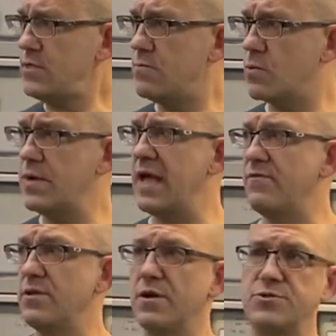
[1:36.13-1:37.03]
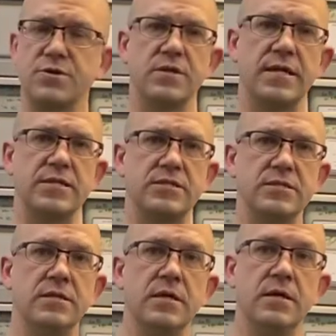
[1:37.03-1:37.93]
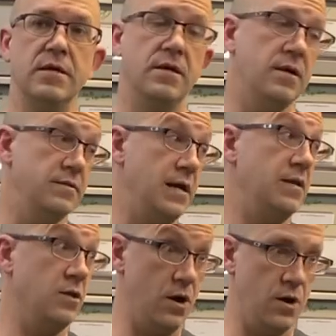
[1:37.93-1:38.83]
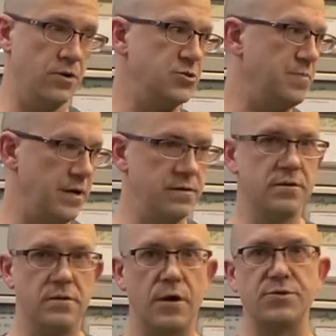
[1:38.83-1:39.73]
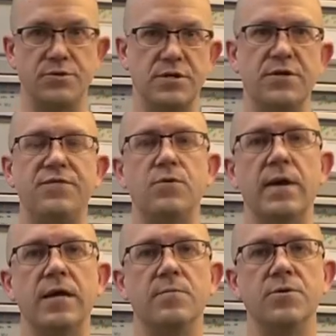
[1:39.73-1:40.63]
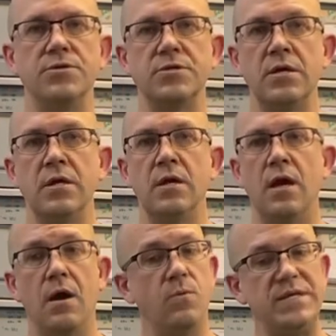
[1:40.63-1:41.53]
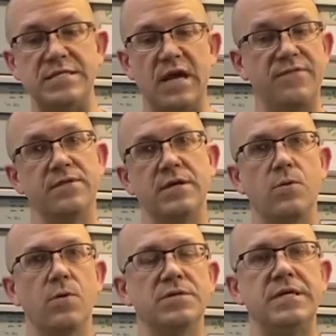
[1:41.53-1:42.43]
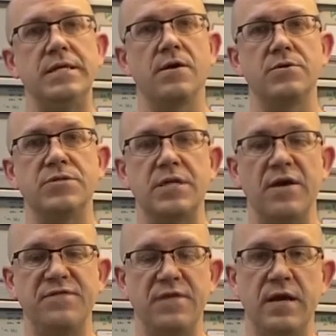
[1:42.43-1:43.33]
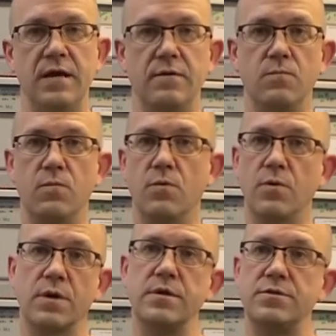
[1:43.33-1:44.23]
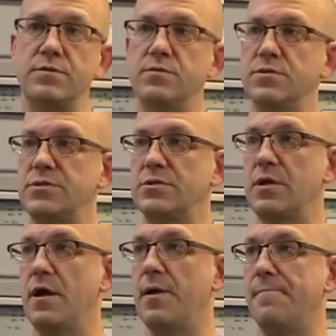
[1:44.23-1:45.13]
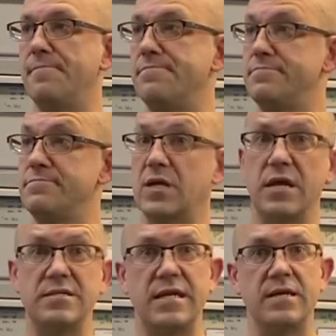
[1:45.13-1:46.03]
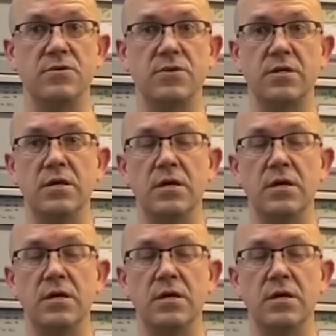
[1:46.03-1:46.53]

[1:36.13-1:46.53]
when we have a larger collection, not large, but larger than a few animals, we definitely quarantine our stuff. And what we're gonna do is kind of take a look